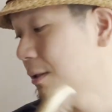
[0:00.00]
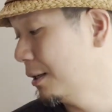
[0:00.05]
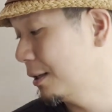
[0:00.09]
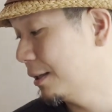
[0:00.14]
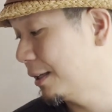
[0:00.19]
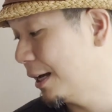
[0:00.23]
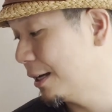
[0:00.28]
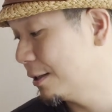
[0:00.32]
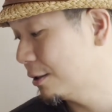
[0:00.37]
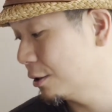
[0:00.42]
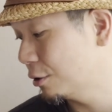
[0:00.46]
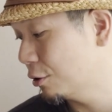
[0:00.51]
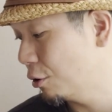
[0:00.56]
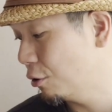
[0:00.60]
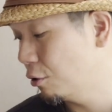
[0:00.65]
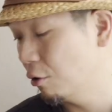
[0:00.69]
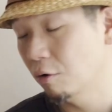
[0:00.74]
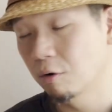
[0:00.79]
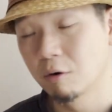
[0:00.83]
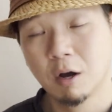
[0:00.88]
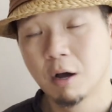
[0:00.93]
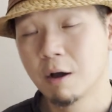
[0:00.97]
They tend to
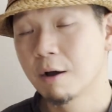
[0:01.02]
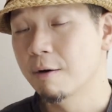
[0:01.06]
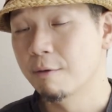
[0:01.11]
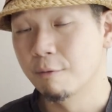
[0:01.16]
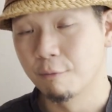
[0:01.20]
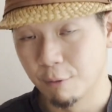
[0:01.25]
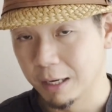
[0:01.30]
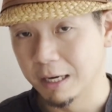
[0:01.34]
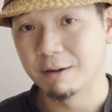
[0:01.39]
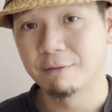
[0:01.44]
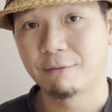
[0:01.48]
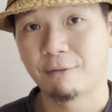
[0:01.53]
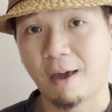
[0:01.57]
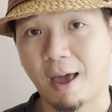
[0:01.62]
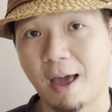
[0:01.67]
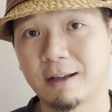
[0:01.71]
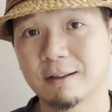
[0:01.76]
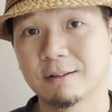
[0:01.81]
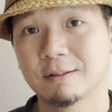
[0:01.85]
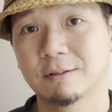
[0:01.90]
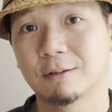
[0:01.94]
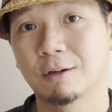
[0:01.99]
go really
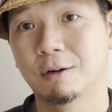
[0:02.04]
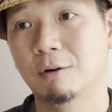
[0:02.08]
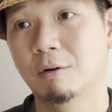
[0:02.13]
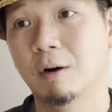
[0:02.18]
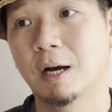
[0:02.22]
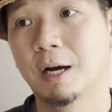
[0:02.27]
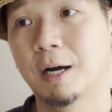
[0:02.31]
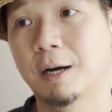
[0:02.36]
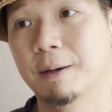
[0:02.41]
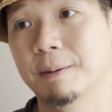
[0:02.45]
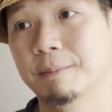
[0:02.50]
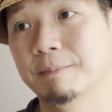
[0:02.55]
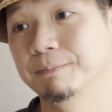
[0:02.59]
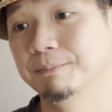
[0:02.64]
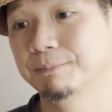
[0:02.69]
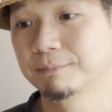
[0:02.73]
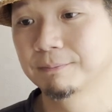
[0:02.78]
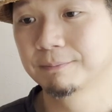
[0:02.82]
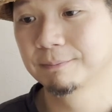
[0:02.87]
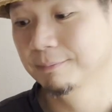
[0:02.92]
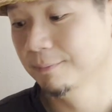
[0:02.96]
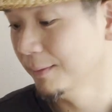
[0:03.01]
fast. So
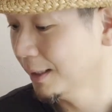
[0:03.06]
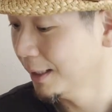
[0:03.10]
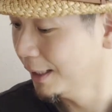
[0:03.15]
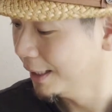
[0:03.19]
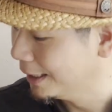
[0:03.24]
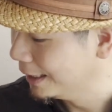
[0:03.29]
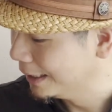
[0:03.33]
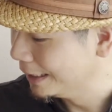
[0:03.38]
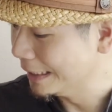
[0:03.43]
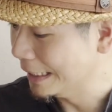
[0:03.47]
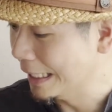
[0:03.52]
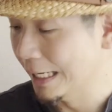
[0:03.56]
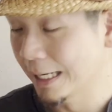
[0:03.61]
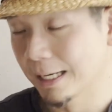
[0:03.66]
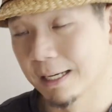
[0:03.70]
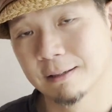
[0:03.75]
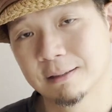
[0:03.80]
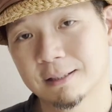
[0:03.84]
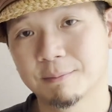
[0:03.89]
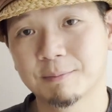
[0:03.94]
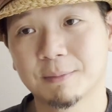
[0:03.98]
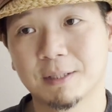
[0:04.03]

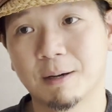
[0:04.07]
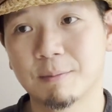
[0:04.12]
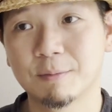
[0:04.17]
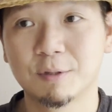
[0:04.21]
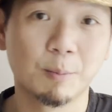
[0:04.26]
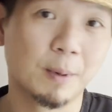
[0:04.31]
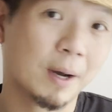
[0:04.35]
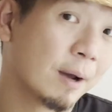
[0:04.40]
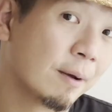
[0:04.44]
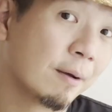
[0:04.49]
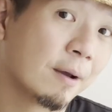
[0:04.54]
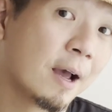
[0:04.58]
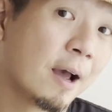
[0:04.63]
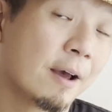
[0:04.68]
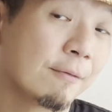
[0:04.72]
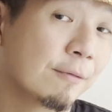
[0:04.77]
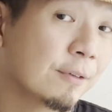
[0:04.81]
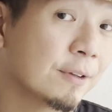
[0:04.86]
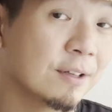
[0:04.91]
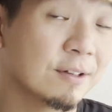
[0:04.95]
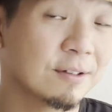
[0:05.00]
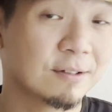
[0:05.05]
yeah, sometimes you might
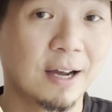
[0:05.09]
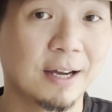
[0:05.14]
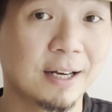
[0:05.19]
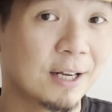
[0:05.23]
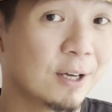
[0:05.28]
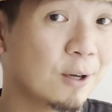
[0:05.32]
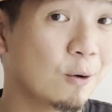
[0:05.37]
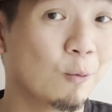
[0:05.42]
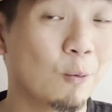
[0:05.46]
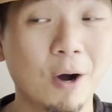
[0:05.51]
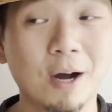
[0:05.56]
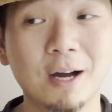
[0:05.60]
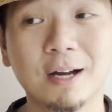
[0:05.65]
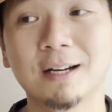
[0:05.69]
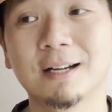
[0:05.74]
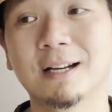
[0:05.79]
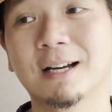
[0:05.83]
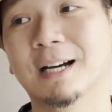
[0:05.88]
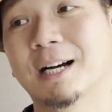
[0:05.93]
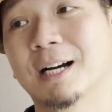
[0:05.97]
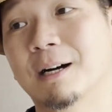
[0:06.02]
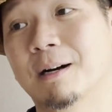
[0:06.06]
have a design that you want,
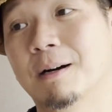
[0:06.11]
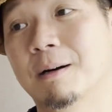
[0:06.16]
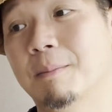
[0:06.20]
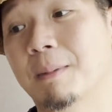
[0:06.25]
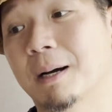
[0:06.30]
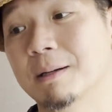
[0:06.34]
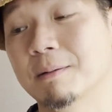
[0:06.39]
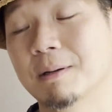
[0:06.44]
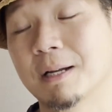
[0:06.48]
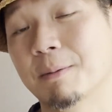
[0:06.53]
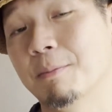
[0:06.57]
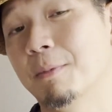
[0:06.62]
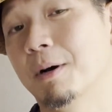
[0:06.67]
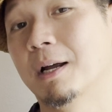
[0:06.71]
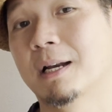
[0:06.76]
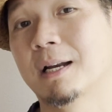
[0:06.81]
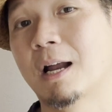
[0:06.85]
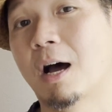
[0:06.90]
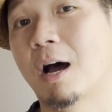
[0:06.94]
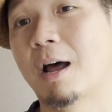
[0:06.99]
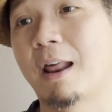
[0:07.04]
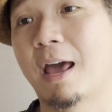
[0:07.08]
but they
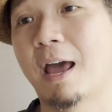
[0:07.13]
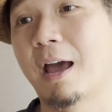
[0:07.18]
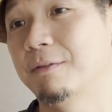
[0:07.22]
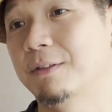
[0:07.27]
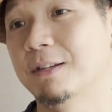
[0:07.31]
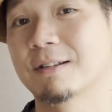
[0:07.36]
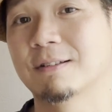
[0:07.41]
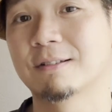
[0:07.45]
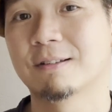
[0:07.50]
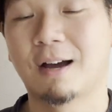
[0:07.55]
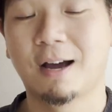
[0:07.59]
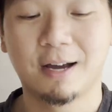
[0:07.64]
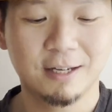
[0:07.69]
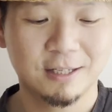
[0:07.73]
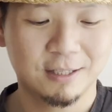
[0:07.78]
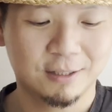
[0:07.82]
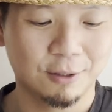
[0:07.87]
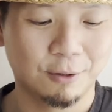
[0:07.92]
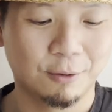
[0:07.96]
might not have the size.